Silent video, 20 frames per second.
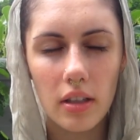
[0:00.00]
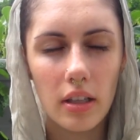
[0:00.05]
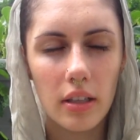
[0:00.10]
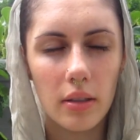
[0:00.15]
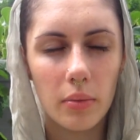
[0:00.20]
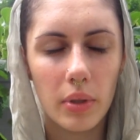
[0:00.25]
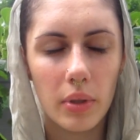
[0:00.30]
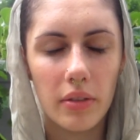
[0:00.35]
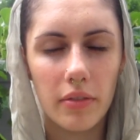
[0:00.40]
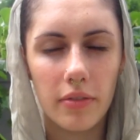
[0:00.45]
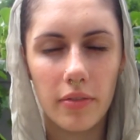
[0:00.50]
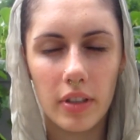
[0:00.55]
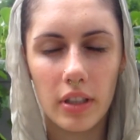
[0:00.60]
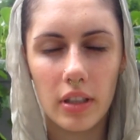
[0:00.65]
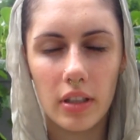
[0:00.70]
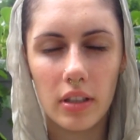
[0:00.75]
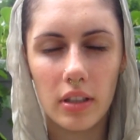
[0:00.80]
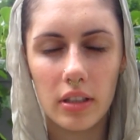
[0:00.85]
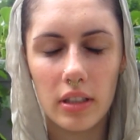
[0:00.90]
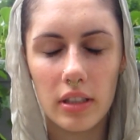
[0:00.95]
and we
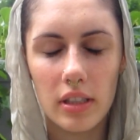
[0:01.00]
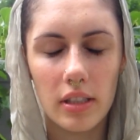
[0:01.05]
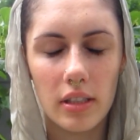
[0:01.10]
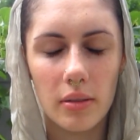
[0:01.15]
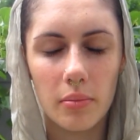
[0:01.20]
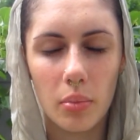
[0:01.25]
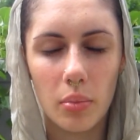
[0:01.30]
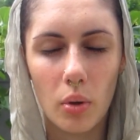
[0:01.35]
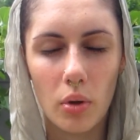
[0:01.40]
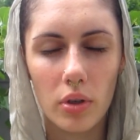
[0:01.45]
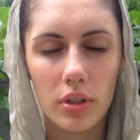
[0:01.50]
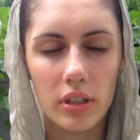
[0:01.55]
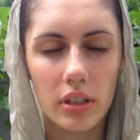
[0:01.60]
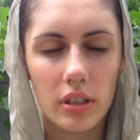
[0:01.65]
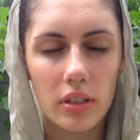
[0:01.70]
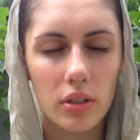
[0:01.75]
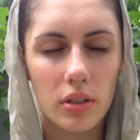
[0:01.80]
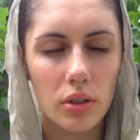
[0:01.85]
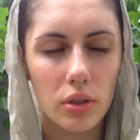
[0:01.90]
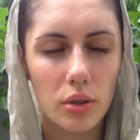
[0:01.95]
feel it is
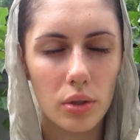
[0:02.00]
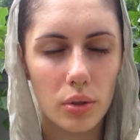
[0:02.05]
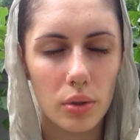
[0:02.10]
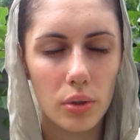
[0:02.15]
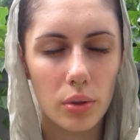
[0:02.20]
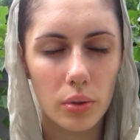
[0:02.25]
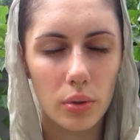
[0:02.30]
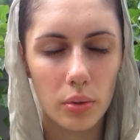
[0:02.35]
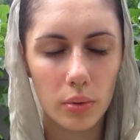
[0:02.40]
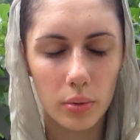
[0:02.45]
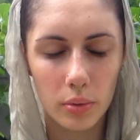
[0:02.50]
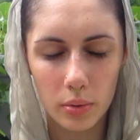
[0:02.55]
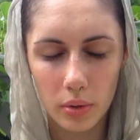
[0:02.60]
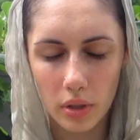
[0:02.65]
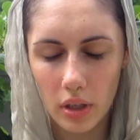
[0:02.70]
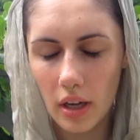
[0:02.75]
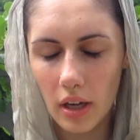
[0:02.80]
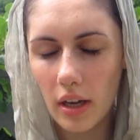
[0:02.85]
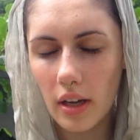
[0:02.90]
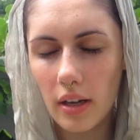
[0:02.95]
important
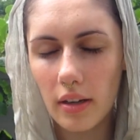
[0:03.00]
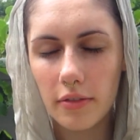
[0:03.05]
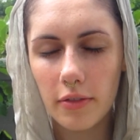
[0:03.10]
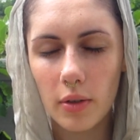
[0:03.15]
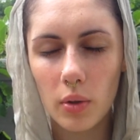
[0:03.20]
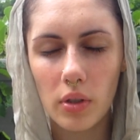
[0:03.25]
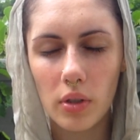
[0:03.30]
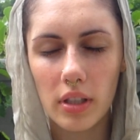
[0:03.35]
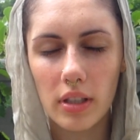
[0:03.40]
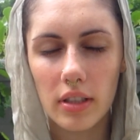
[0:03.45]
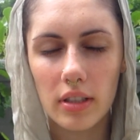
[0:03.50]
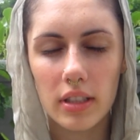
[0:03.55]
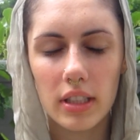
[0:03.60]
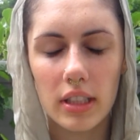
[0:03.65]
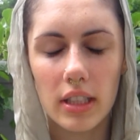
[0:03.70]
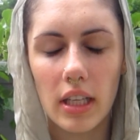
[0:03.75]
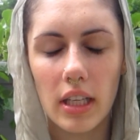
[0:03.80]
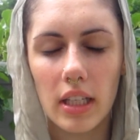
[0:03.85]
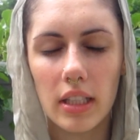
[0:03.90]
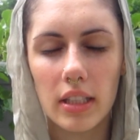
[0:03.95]
to focus
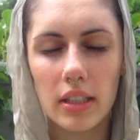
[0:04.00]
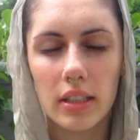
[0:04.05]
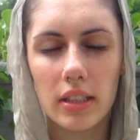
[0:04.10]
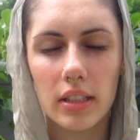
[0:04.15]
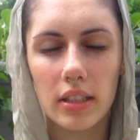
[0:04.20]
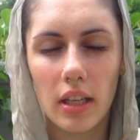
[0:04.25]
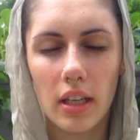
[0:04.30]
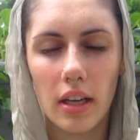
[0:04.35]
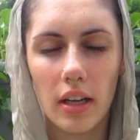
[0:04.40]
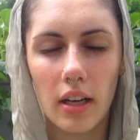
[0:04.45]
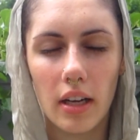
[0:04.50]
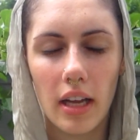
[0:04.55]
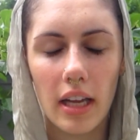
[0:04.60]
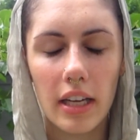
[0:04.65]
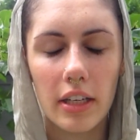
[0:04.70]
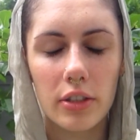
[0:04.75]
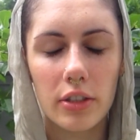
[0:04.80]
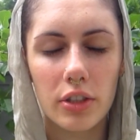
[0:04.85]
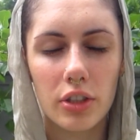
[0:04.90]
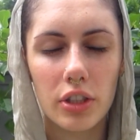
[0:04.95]
this
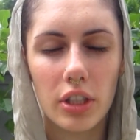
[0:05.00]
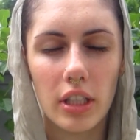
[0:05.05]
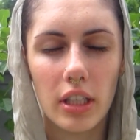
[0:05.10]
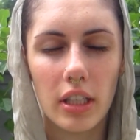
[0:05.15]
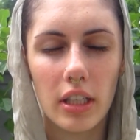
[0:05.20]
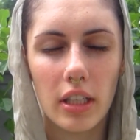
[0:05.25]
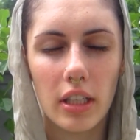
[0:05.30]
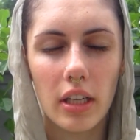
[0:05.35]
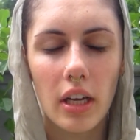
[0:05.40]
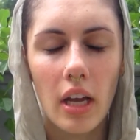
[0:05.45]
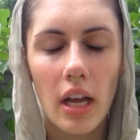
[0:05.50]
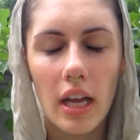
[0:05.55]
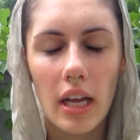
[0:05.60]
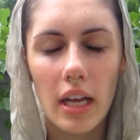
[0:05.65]
energy